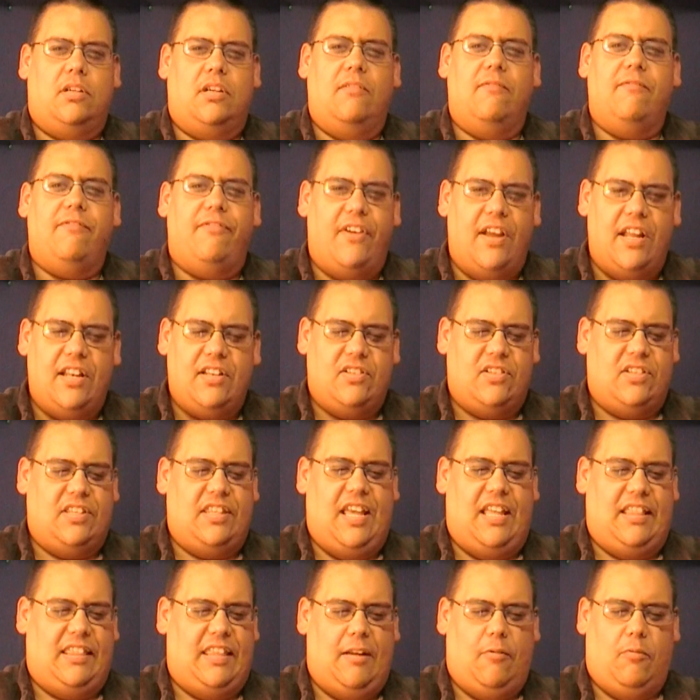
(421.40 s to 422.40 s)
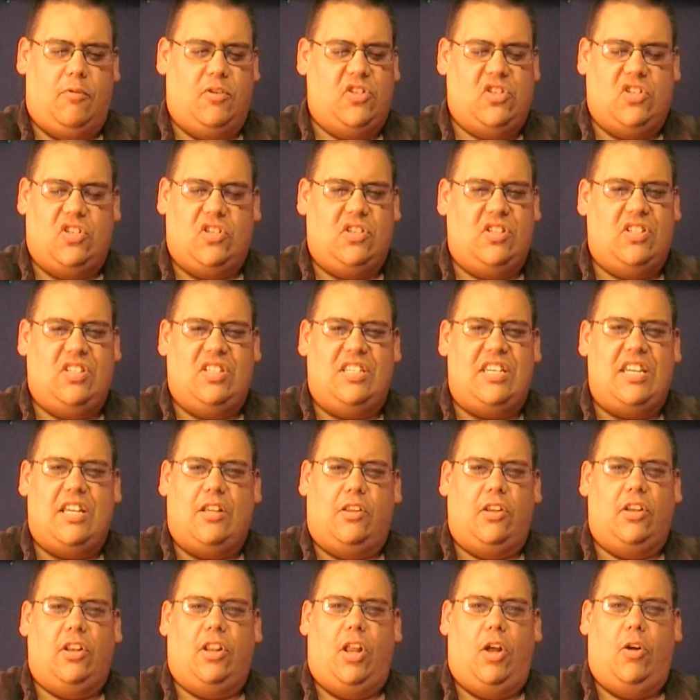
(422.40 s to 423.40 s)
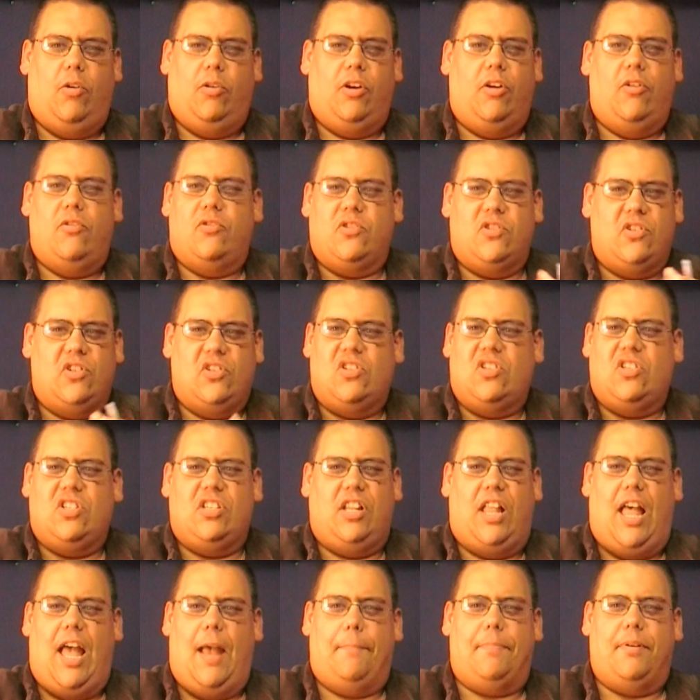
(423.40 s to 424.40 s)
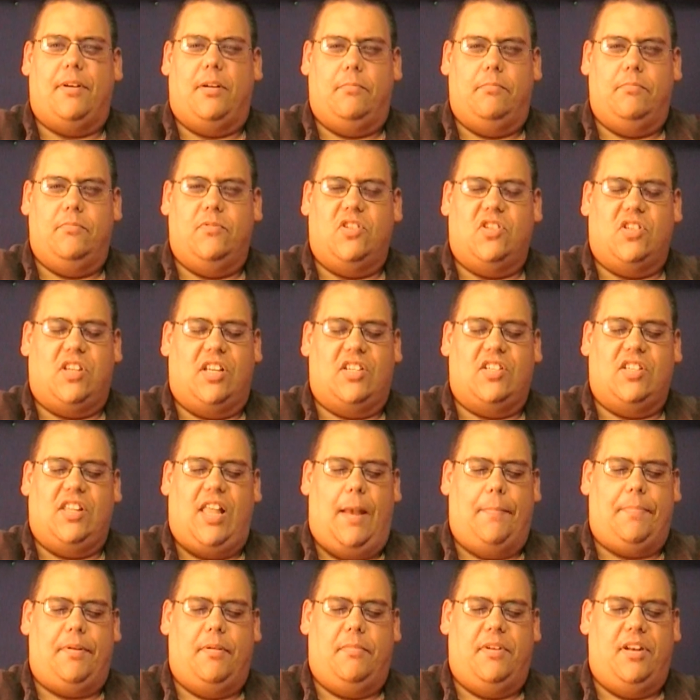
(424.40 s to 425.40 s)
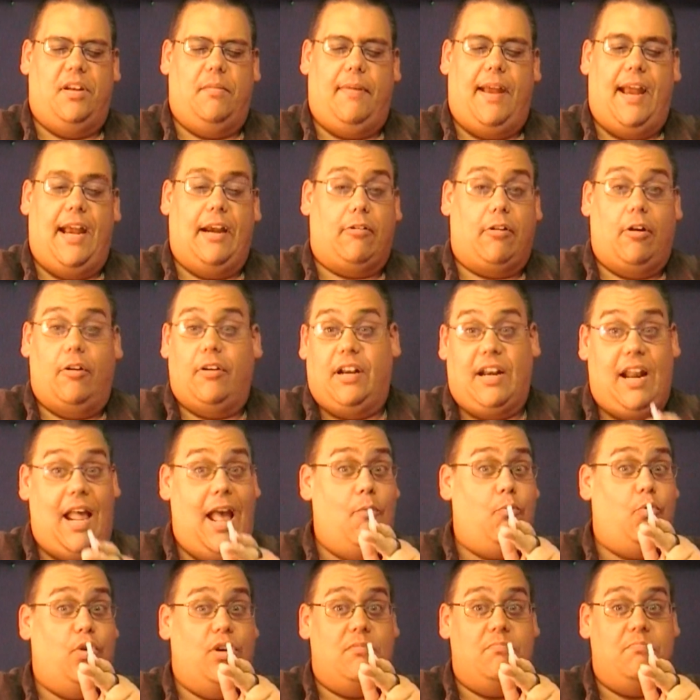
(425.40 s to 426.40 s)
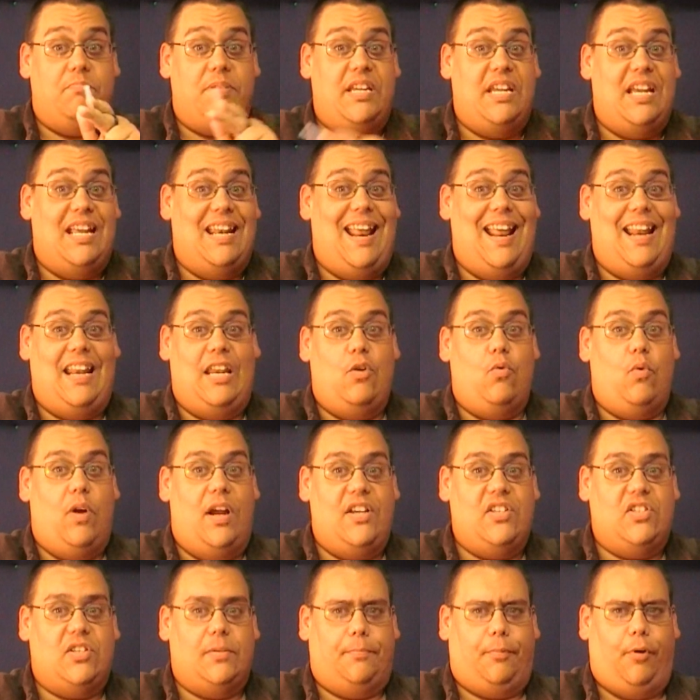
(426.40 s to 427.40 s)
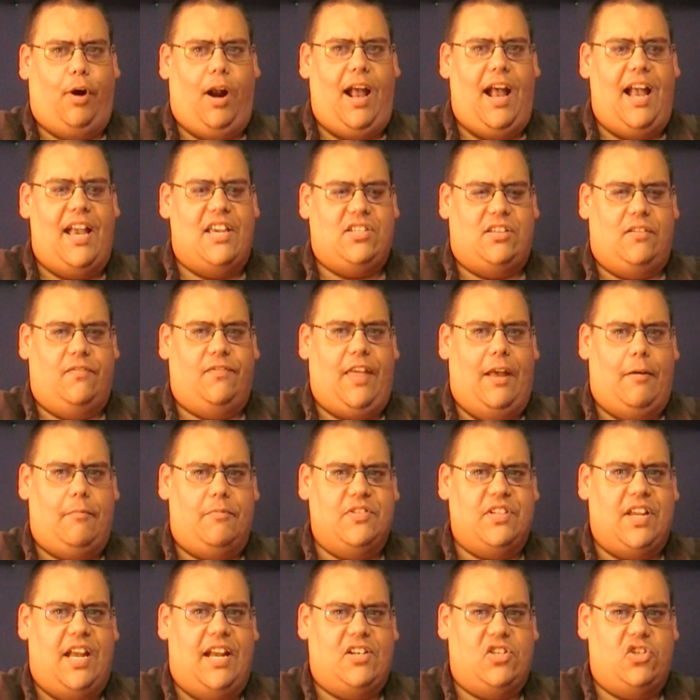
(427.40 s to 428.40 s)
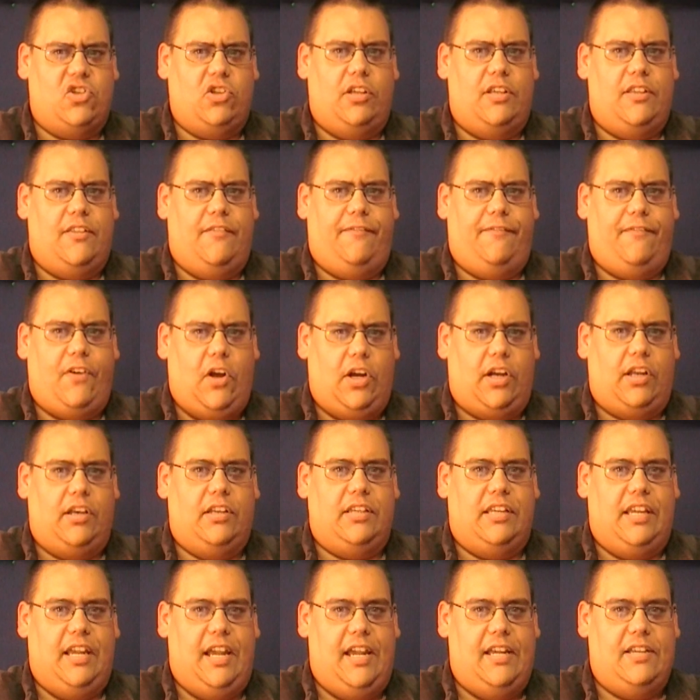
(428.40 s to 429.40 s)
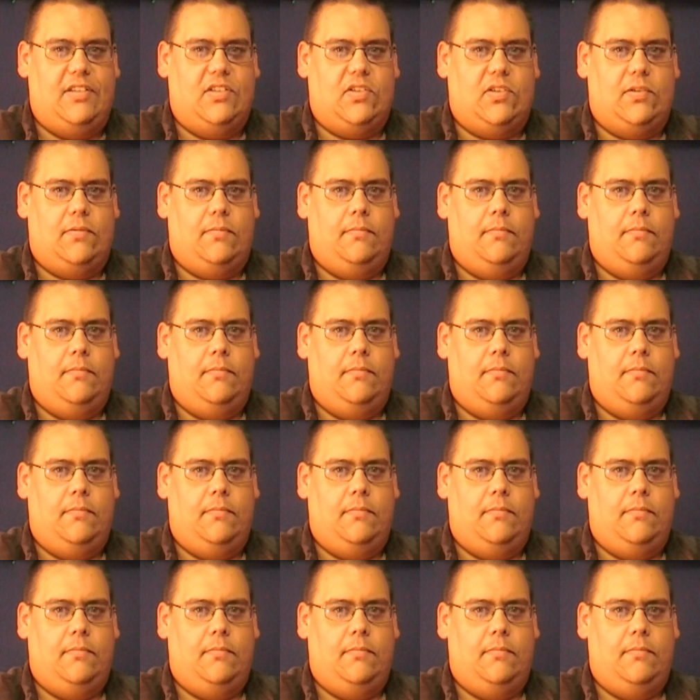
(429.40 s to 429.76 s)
convinced that they were just stealing logos and just slapping them in the background, and I wouldn't be in any way surprised if that was actually the fucking case.